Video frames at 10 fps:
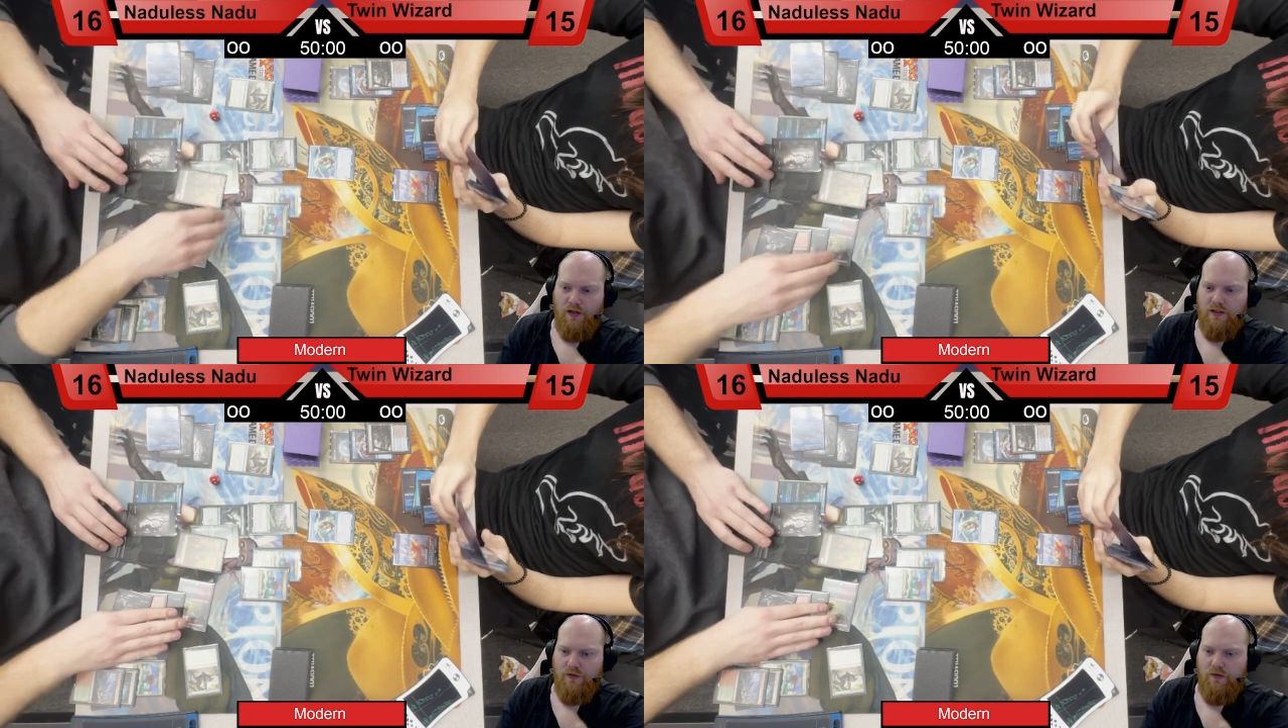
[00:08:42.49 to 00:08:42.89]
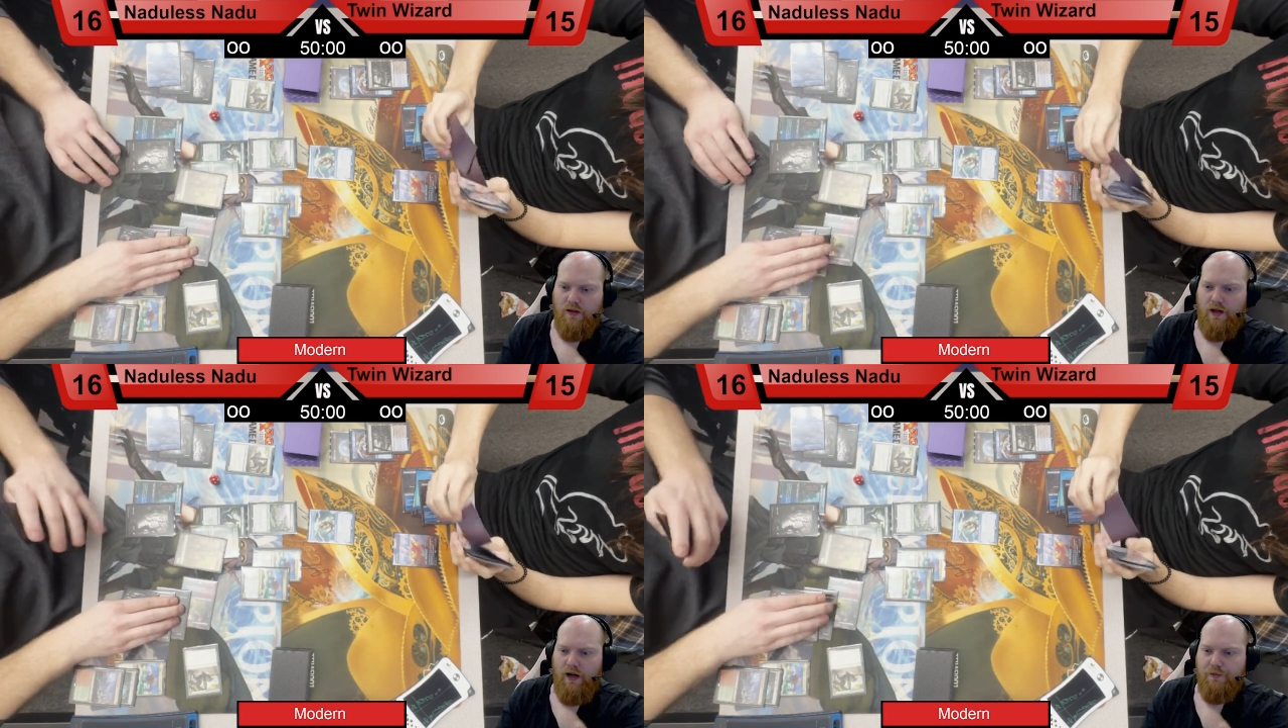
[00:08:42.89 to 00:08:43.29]
that's
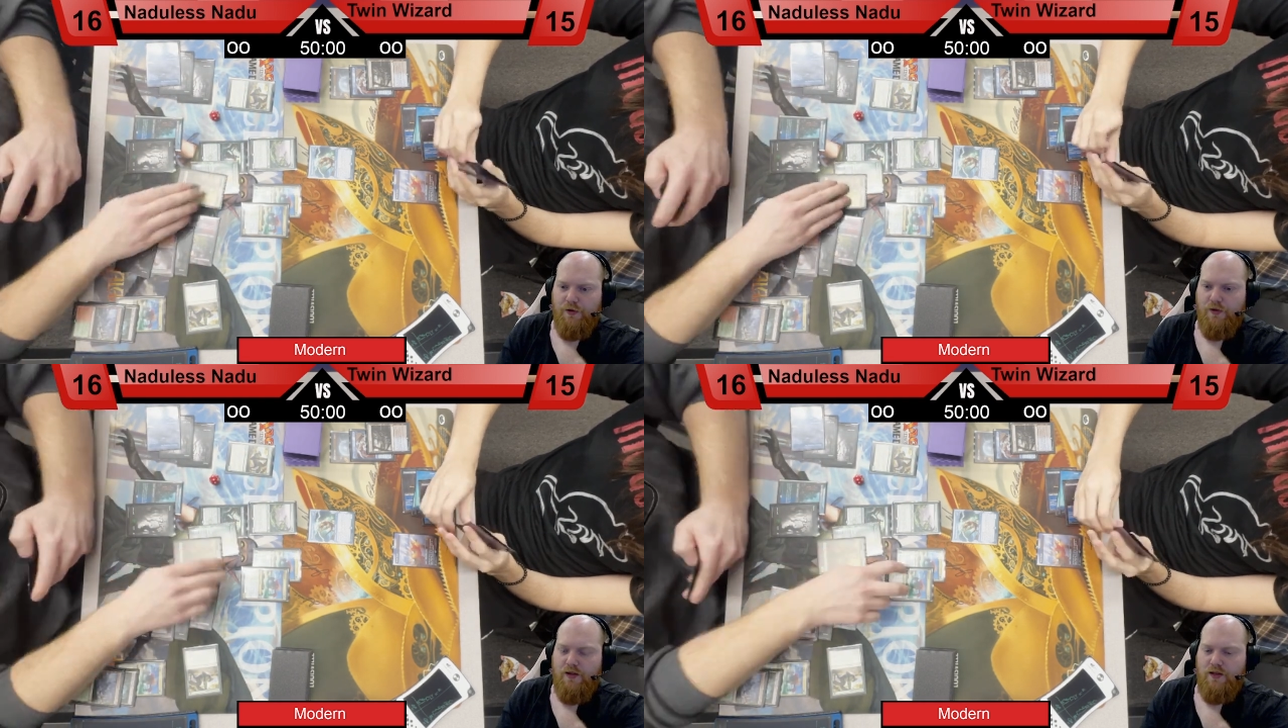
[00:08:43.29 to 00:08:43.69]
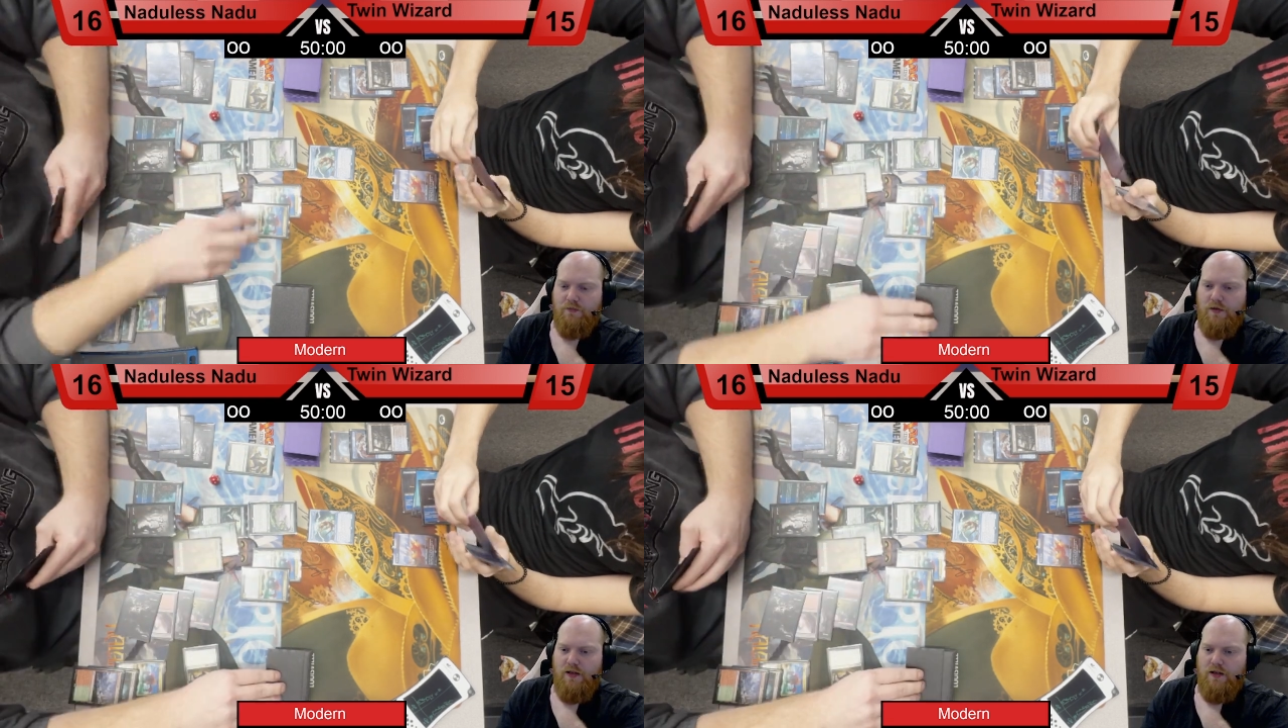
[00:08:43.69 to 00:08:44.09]
I'm doing this
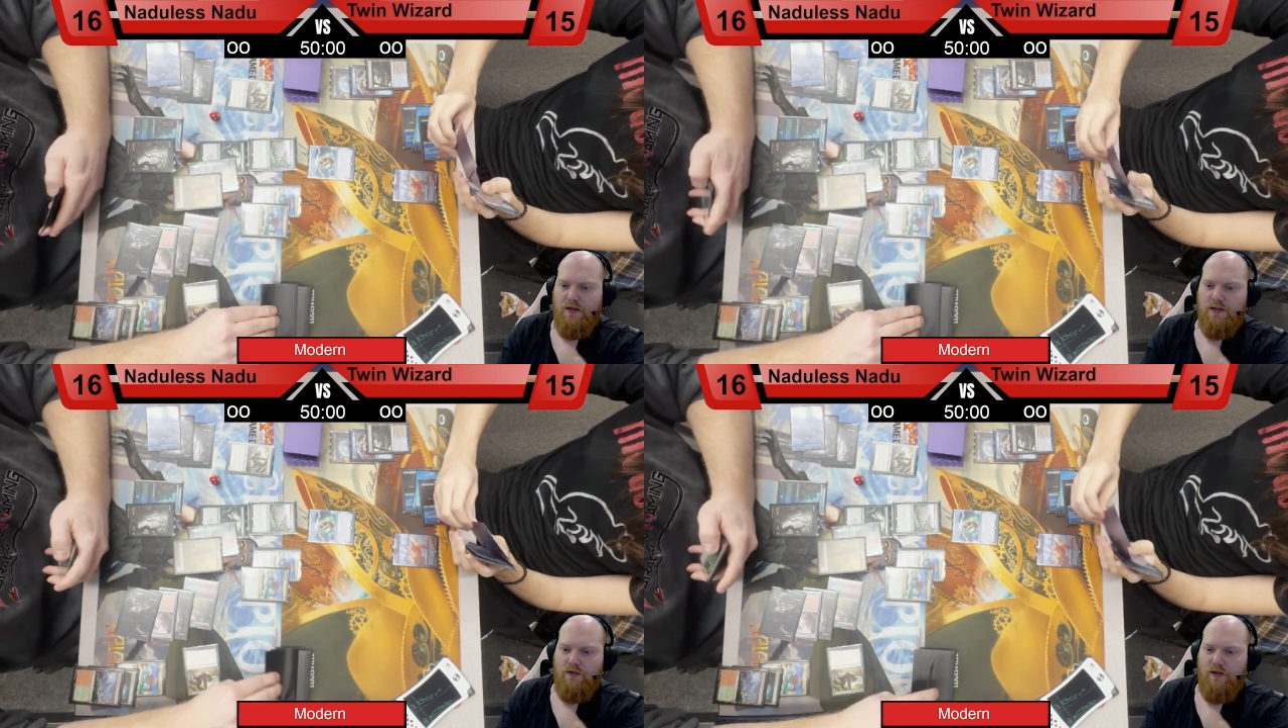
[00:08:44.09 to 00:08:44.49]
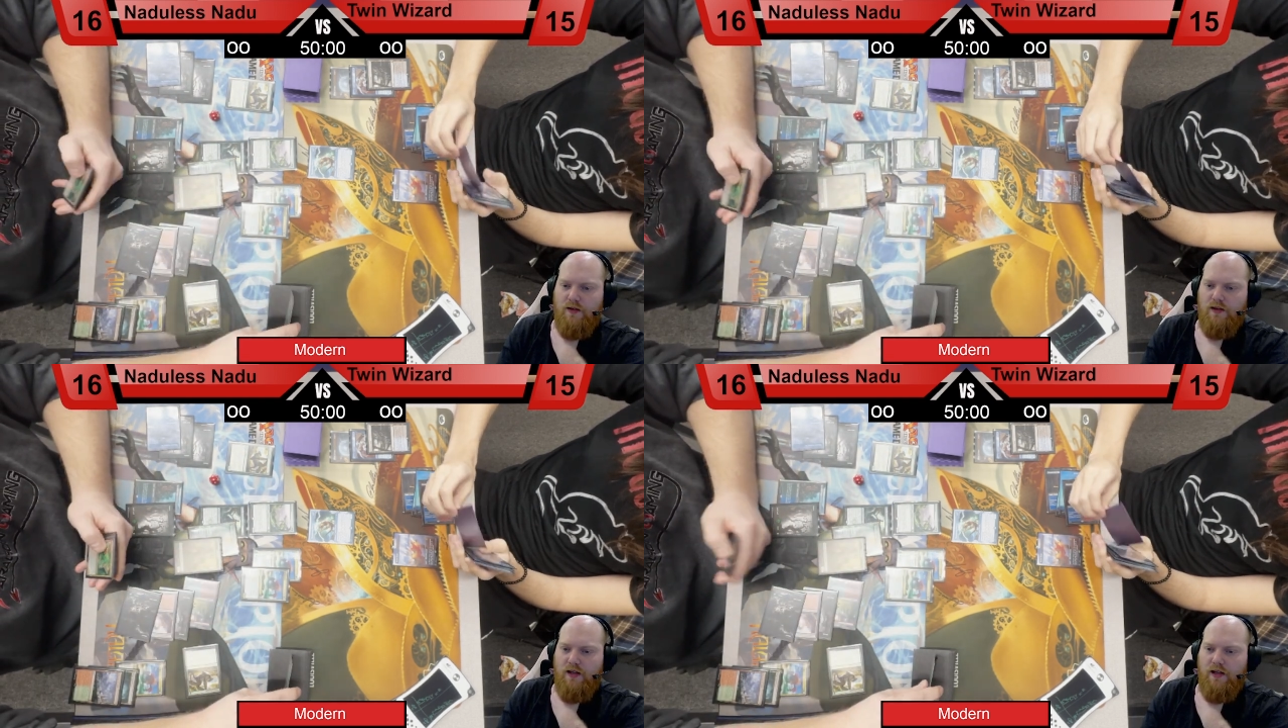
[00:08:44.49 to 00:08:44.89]
because that's
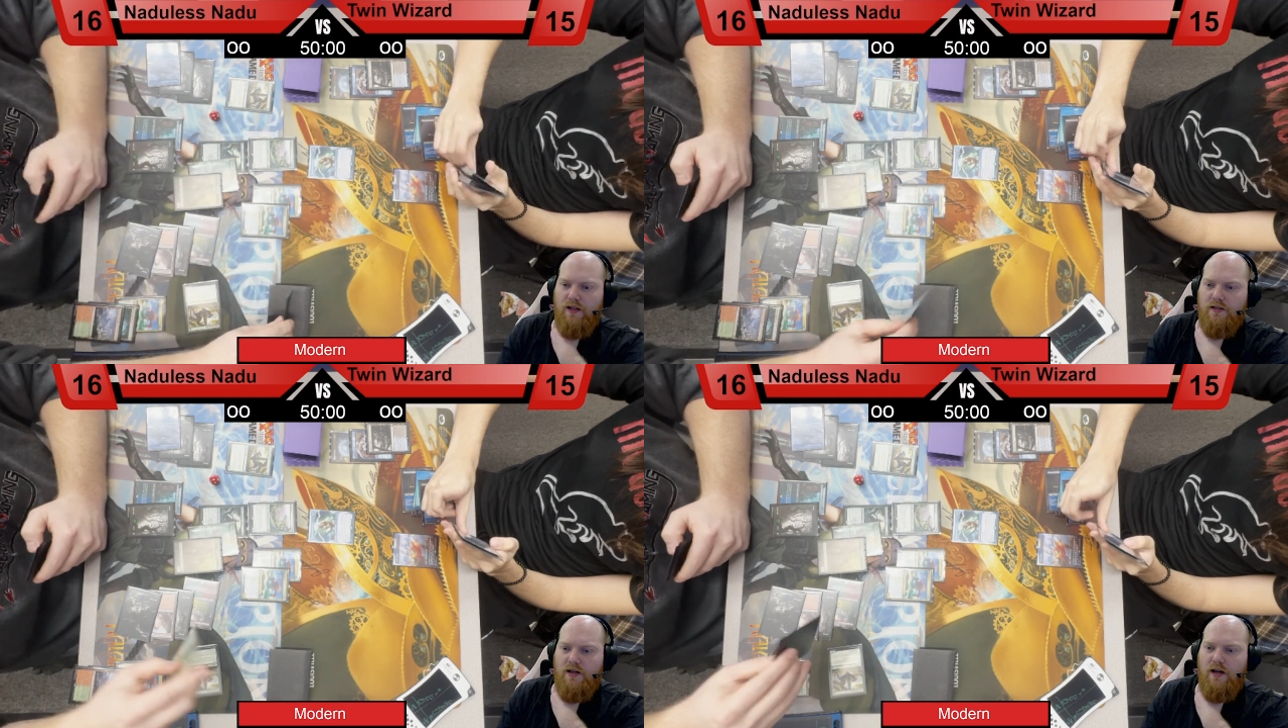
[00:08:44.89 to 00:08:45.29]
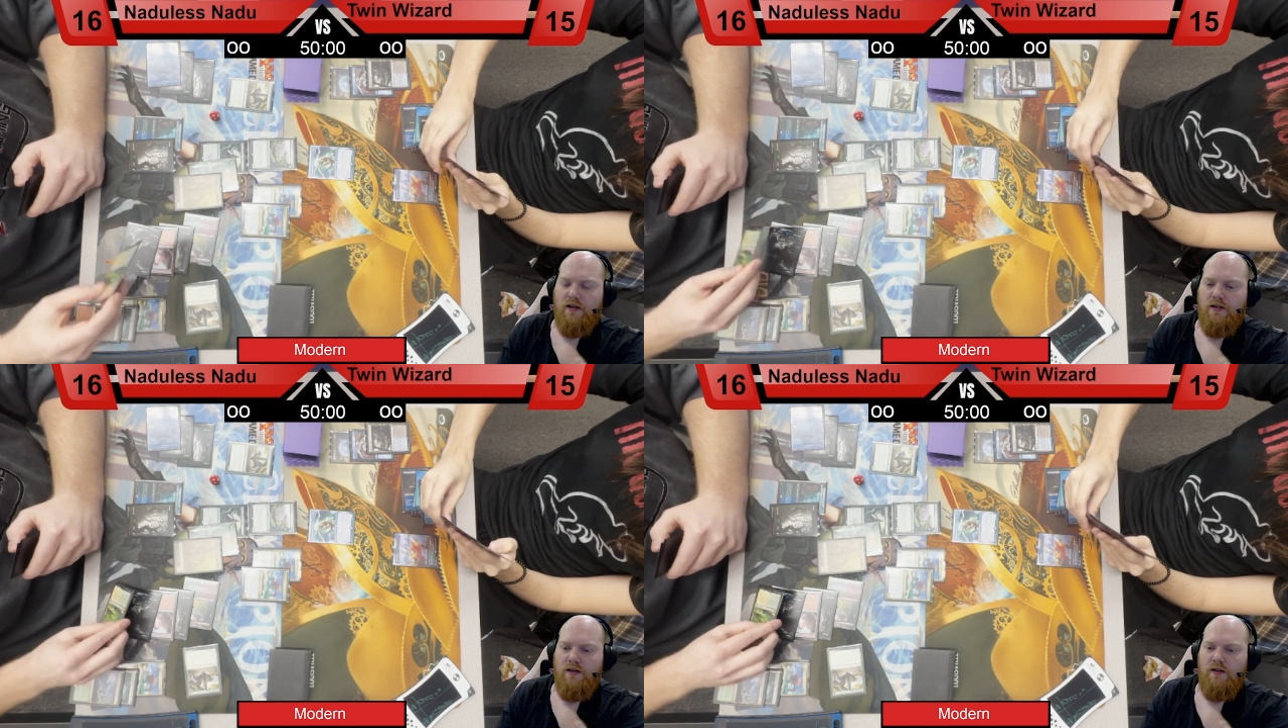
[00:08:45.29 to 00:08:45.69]
everything that I can attack.